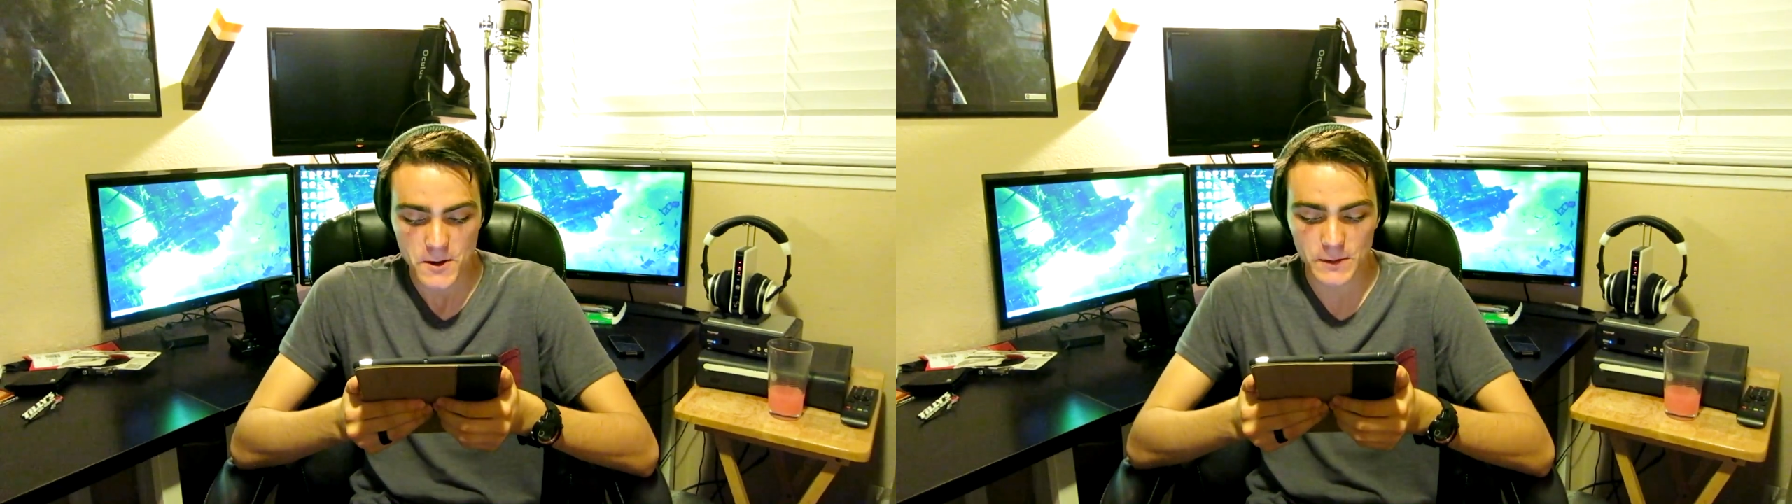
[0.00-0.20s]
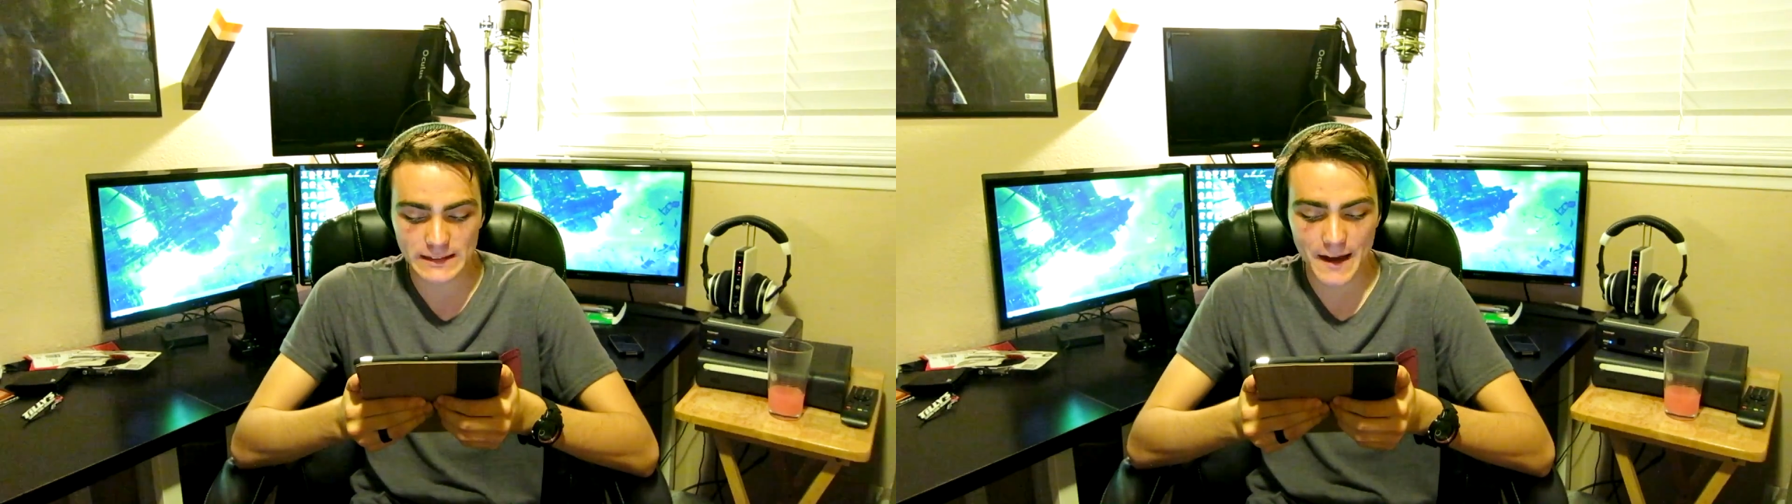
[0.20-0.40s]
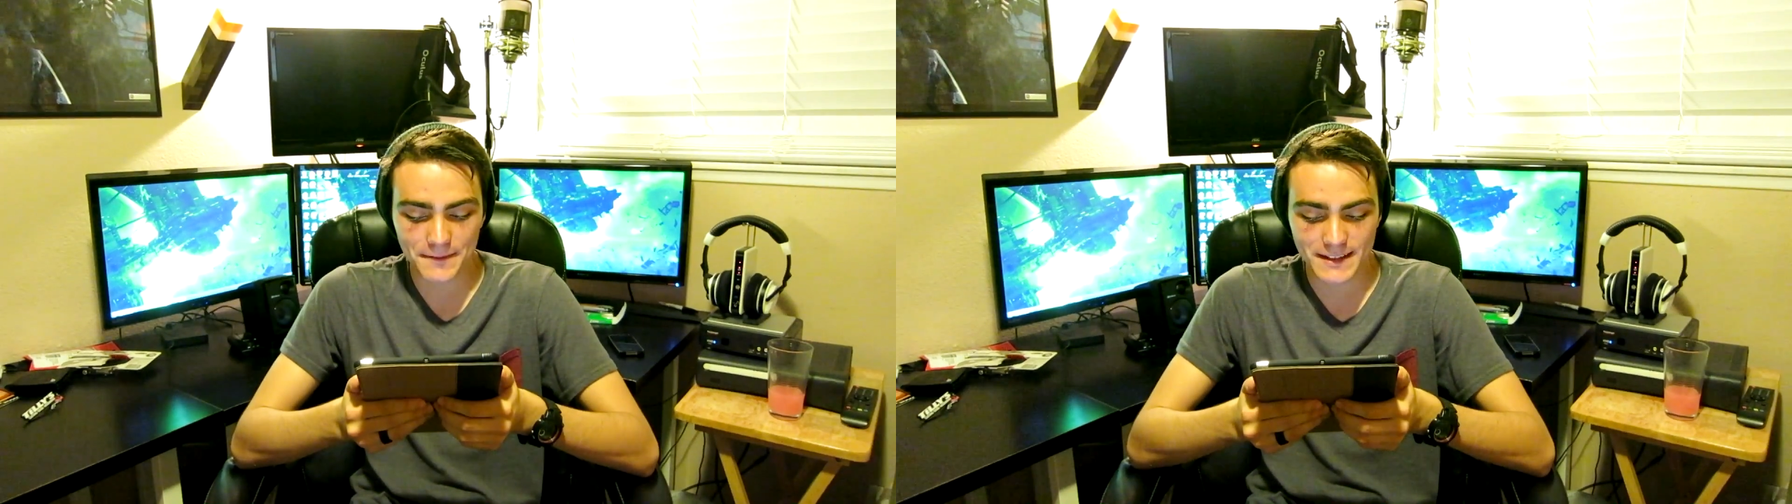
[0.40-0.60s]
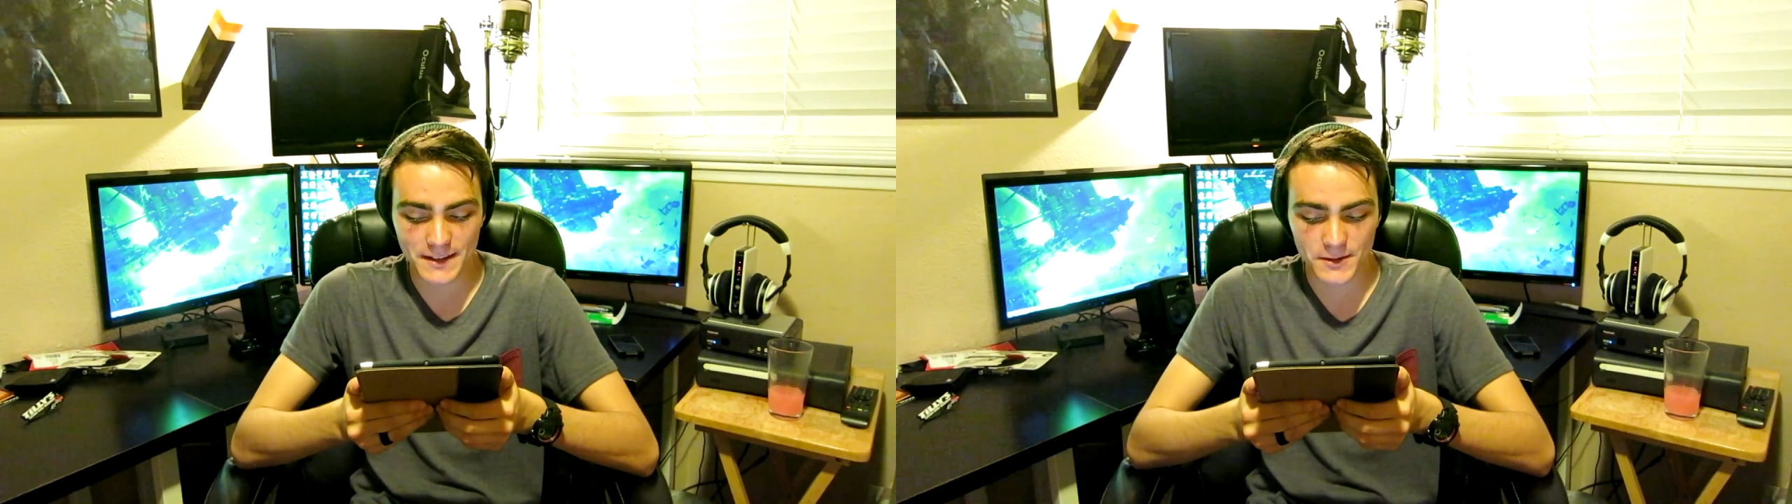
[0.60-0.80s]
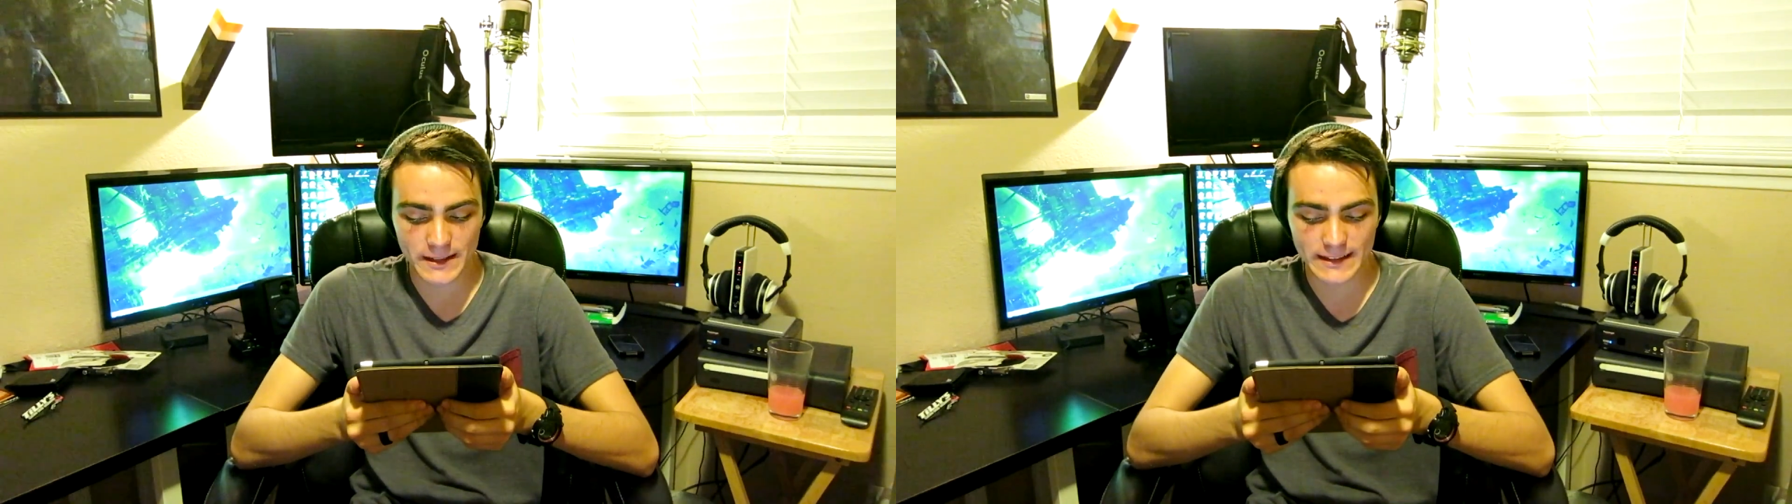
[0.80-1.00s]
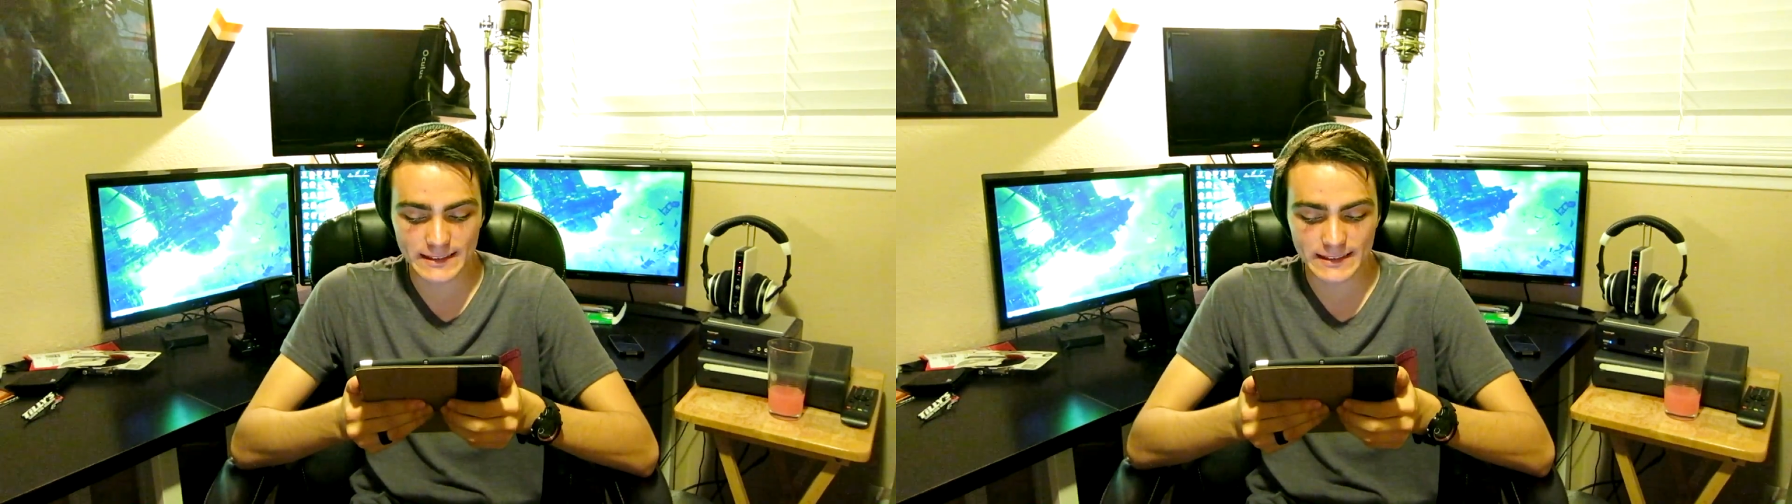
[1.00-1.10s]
We laughed together and he